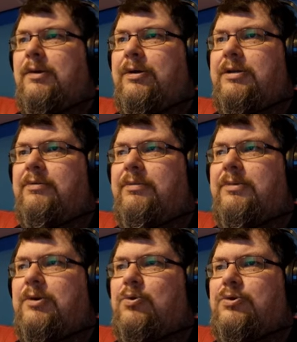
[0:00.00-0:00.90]
You enter the room
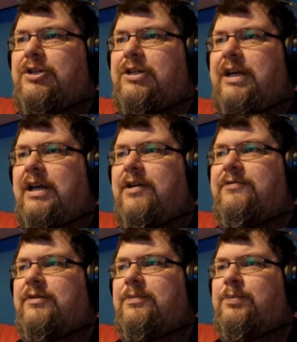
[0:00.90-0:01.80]
cautiously
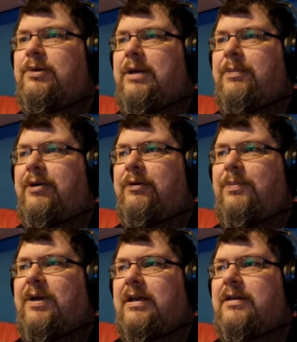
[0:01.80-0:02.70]
after a preliminary
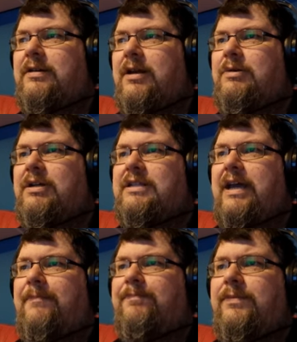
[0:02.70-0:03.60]
peek. No one is
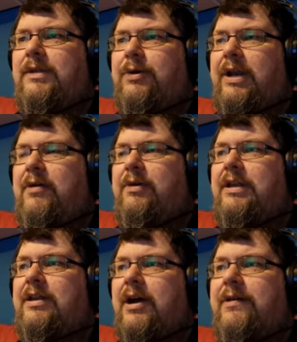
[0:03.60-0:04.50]
there. You are now
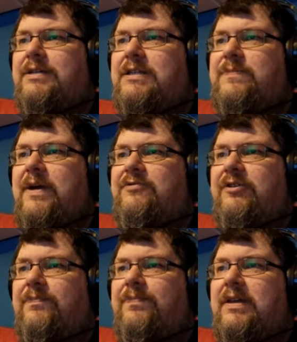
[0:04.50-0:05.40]
in Iris's
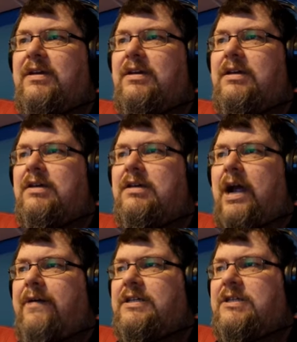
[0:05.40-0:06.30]
bedroom.
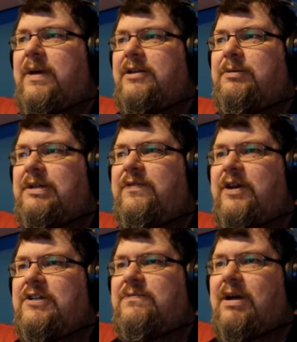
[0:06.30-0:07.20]
Iris's bedroom is
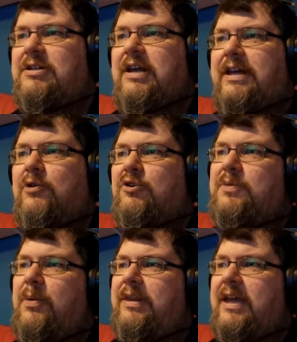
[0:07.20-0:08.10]
furnished much like yours,
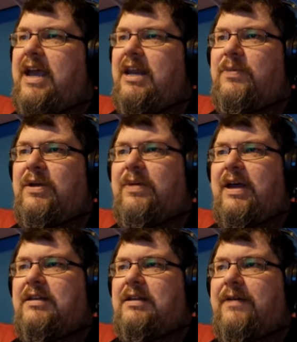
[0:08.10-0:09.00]
but with a canopied
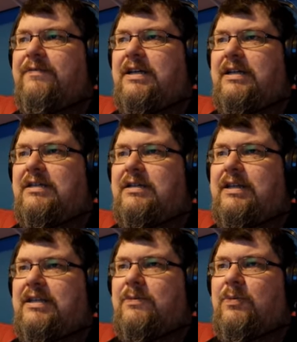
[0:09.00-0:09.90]
bed and loveseat,
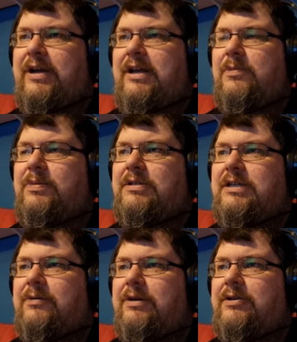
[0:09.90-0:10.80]
and there's a wide open
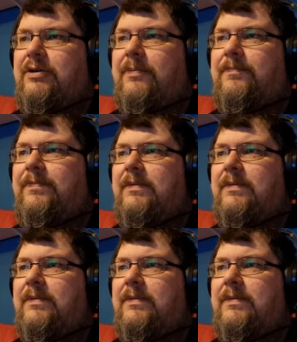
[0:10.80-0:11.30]
secret door.